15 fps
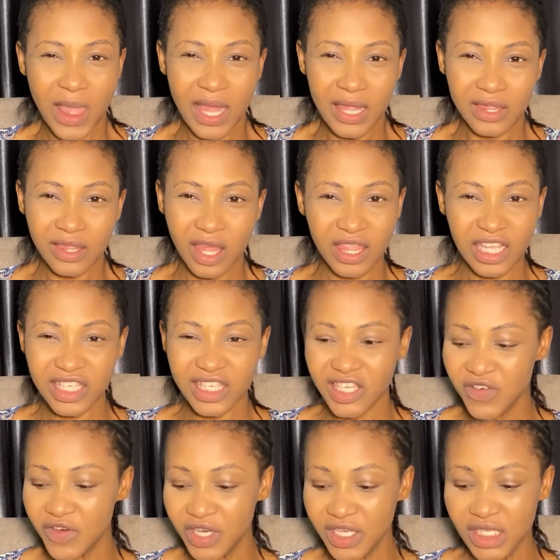nothing
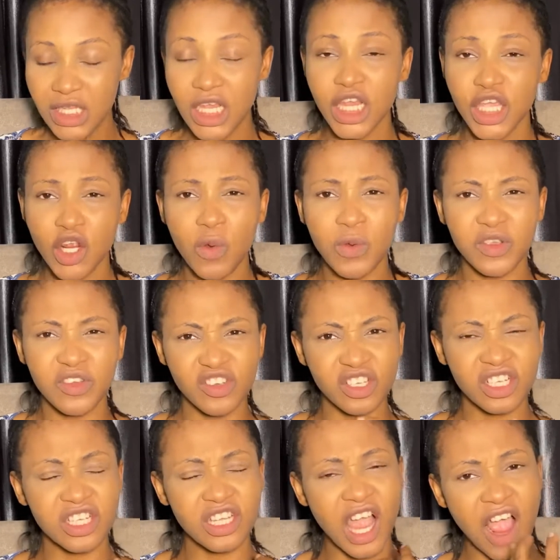serious. You know, we
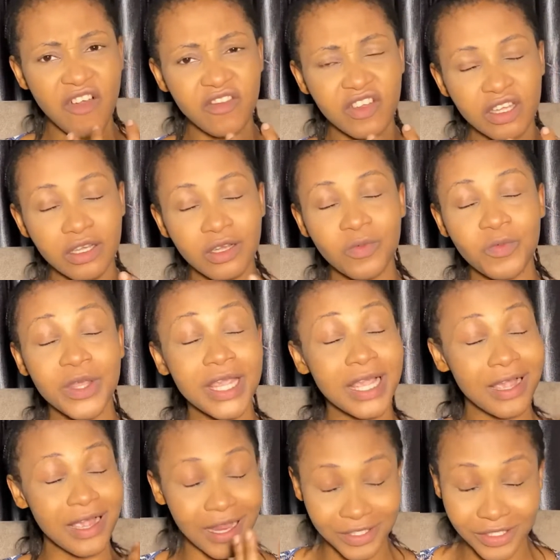usually have we
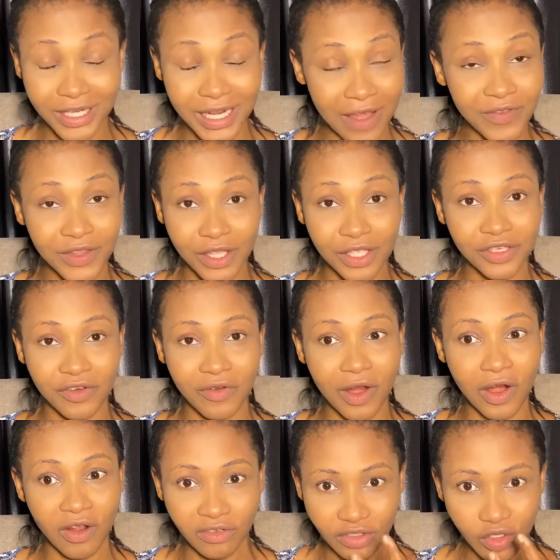actually have a natural
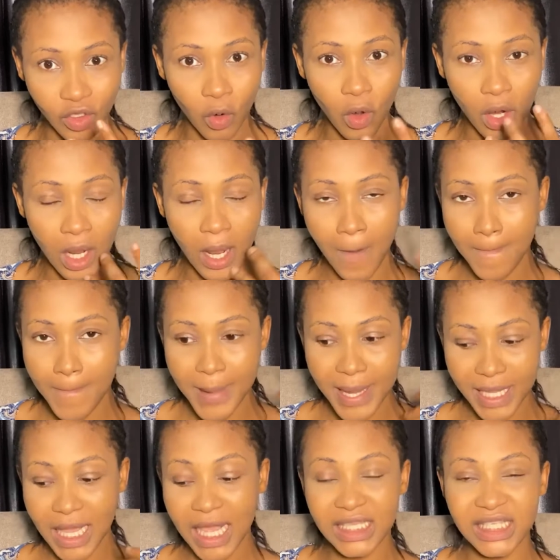contour.
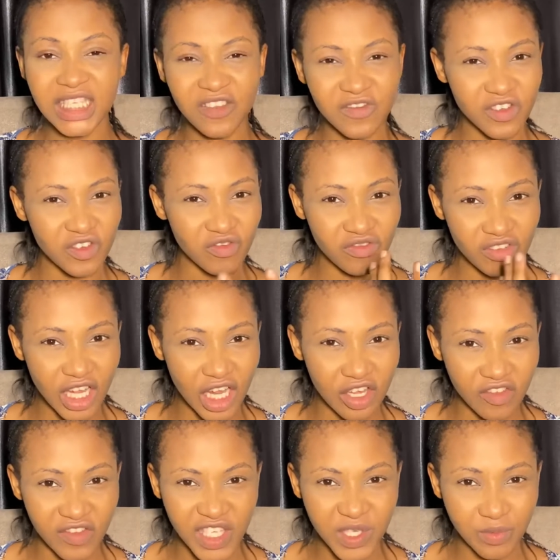Yes, if you look at your
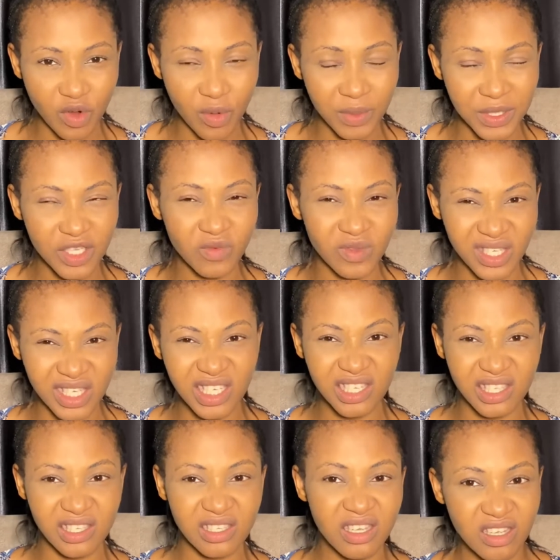face properly, you'll see
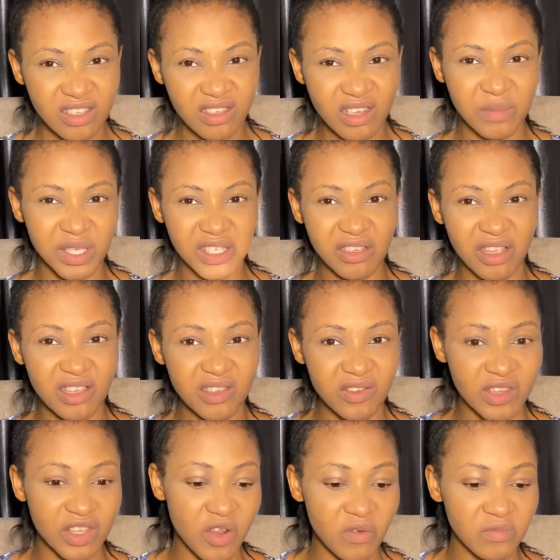it. So I'm just going to,
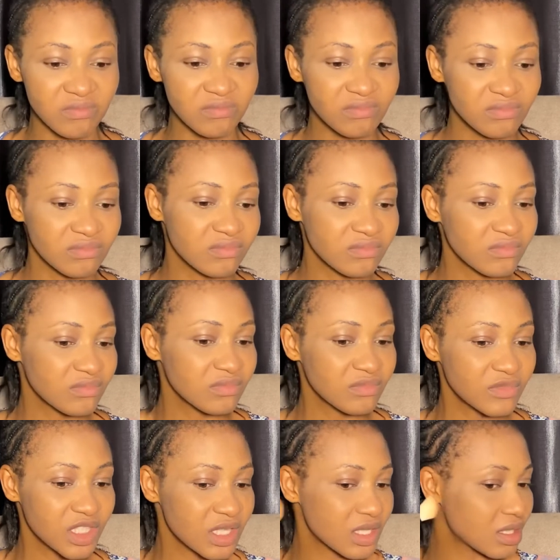you know,
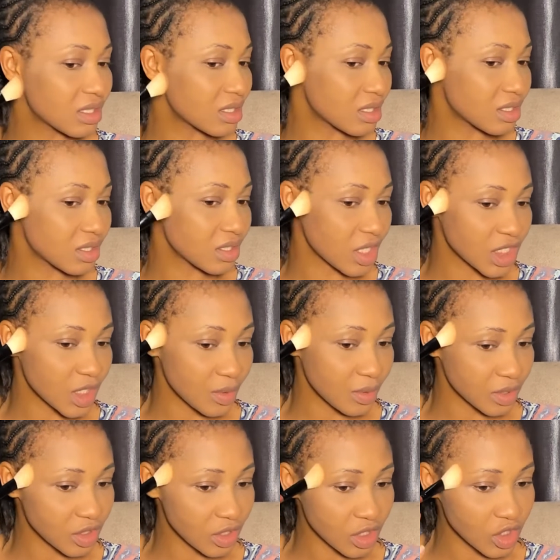just touch
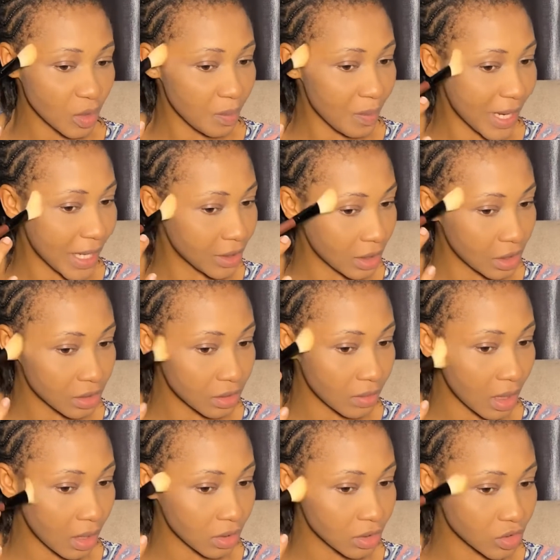up my natural
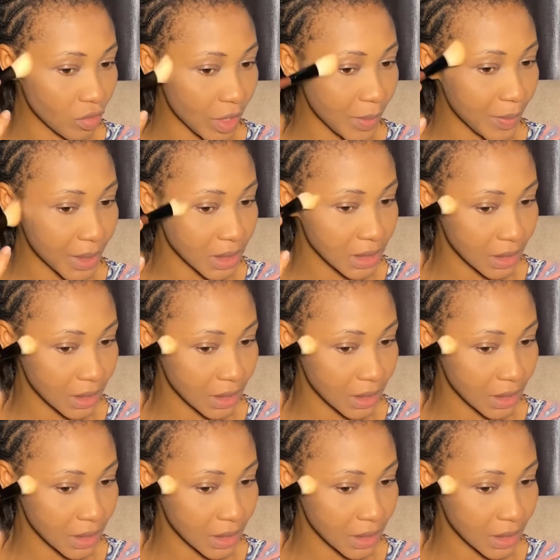contour a bit.